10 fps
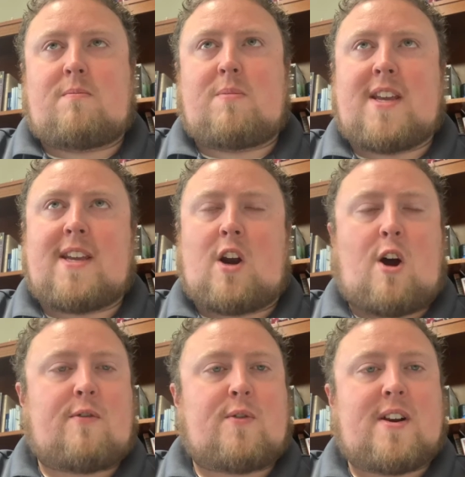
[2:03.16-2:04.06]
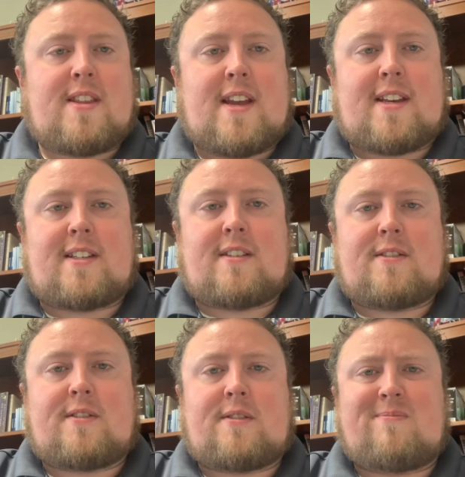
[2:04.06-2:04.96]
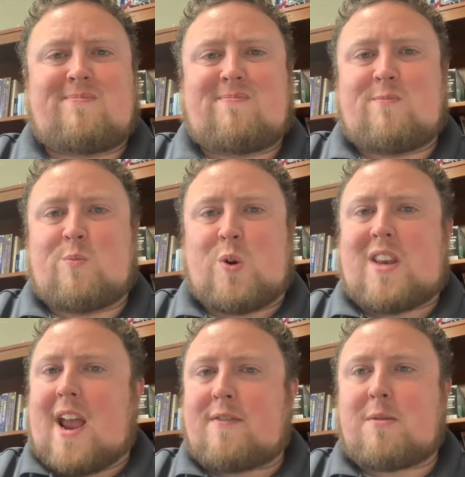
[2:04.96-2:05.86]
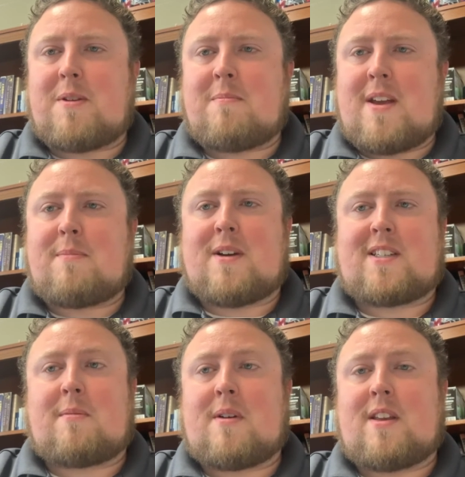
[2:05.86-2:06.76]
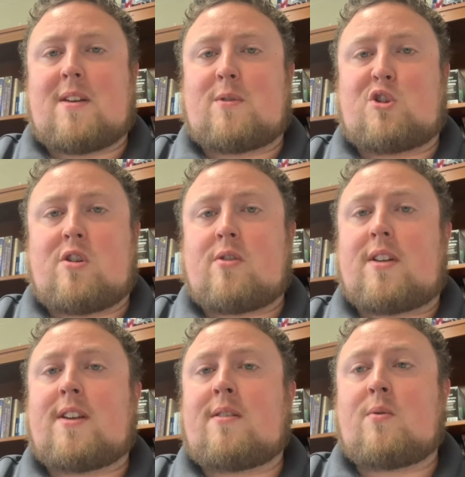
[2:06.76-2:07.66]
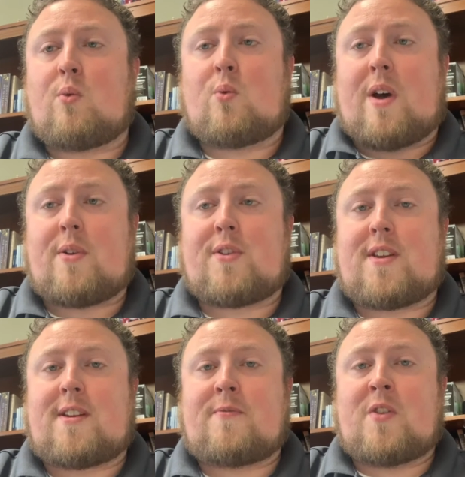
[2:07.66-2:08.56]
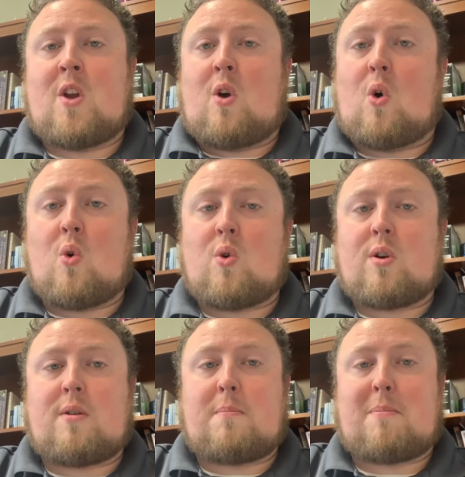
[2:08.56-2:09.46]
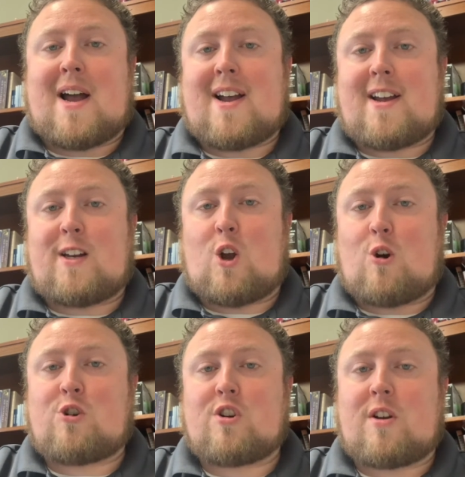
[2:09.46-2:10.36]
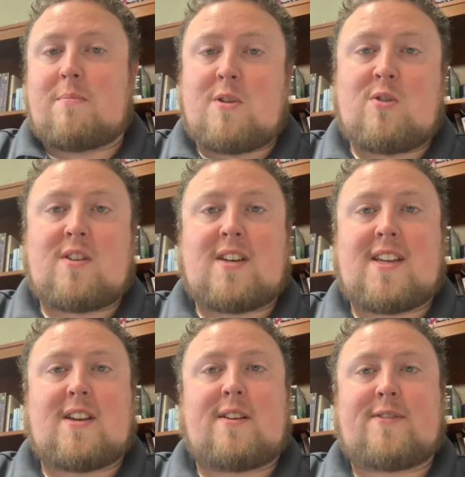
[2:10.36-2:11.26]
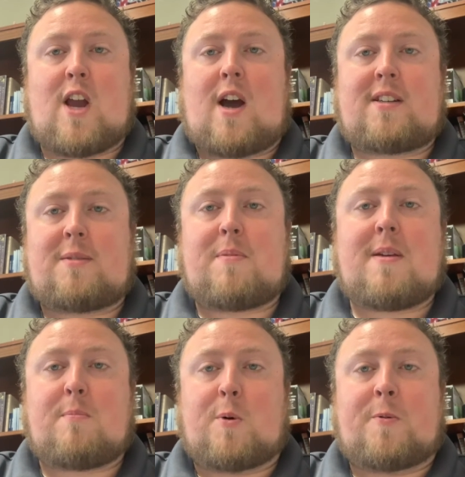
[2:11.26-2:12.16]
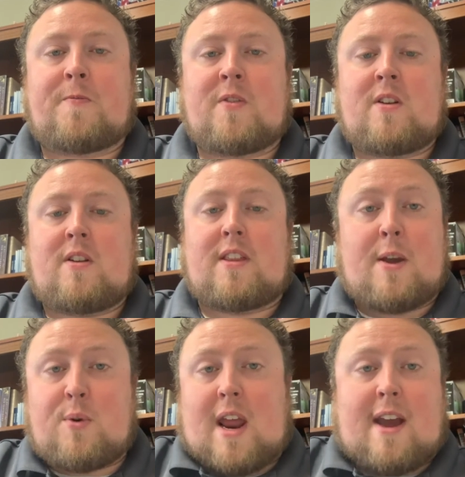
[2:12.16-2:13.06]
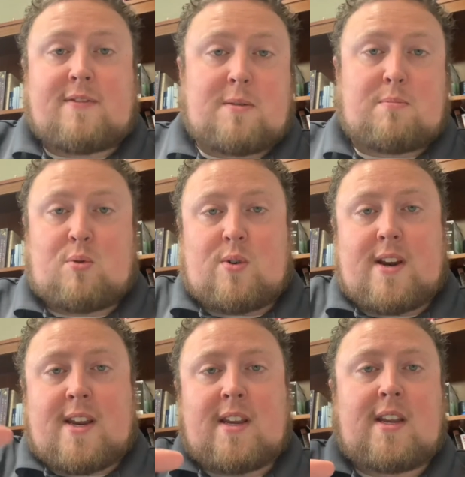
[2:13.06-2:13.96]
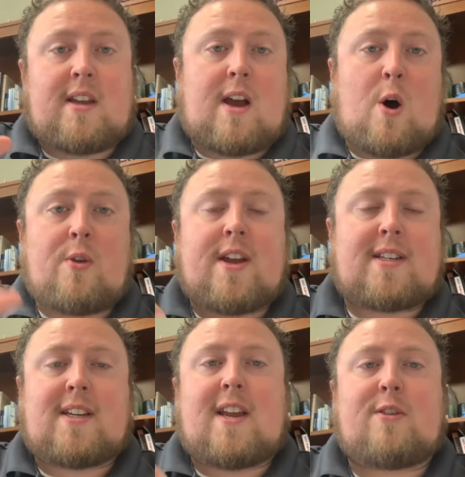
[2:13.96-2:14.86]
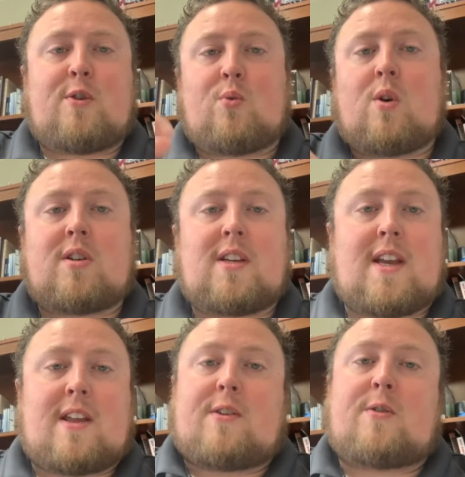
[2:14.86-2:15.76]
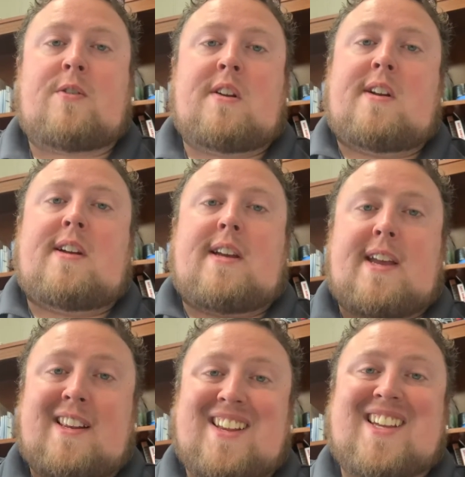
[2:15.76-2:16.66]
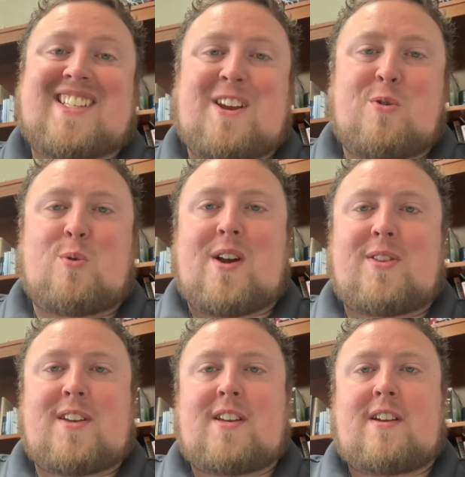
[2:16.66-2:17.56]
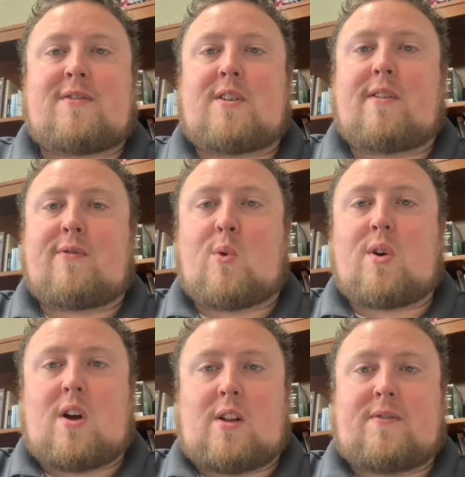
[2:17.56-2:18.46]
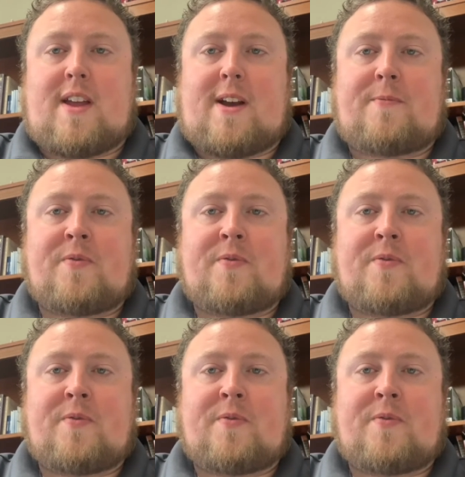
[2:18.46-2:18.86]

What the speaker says: be an offering that would have to be made by somebody that was generally wealthy or by a larger community of God's people. They would have to bring all that together and work together unless they were wealthy enough to afford all of that.